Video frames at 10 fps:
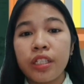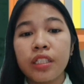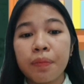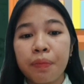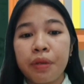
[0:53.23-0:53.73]

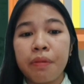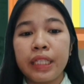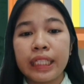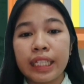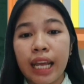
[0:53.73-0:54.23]
simply
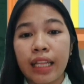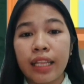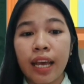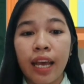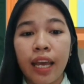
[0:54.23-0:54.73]
means that
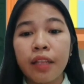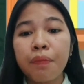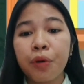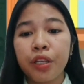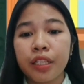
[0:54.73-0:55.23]
the
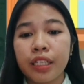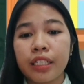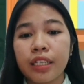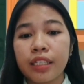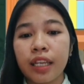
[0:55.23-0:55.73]
endpoint is
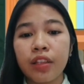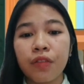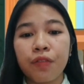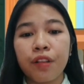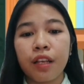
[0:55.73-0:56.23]
a set
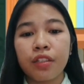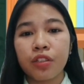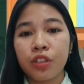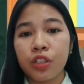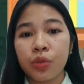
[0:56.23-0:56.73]
of
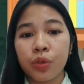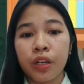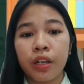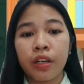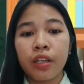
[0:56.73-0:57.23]
clusters
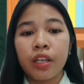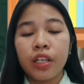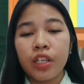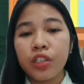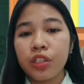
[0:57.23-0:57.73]
where
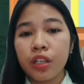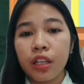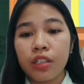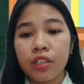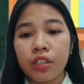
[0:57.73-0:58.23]
each
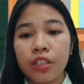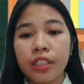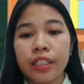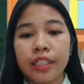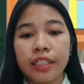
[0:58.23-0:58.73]
cluster is
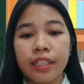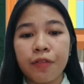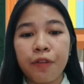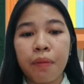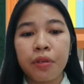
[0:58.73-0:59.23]

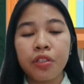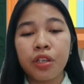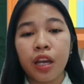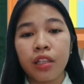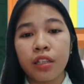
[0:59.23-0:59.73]
distinct from each
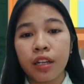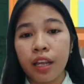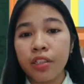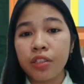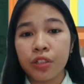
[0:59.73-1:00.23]
other
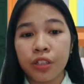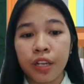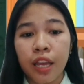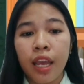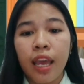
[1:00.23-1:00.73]
cluster
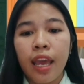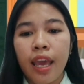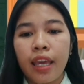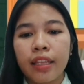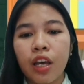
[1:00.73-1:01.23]

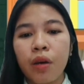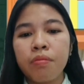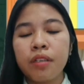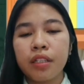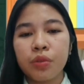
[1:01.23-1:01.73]
and the
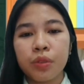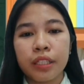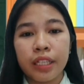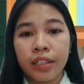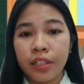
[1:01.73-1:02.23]
objects
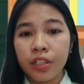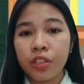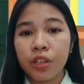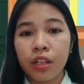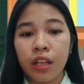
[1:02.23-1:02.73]
within
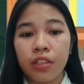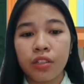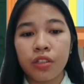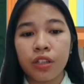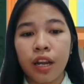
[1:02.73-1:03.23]
each
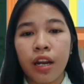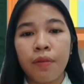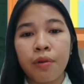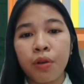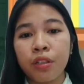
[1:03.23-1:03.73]
cluster are broadly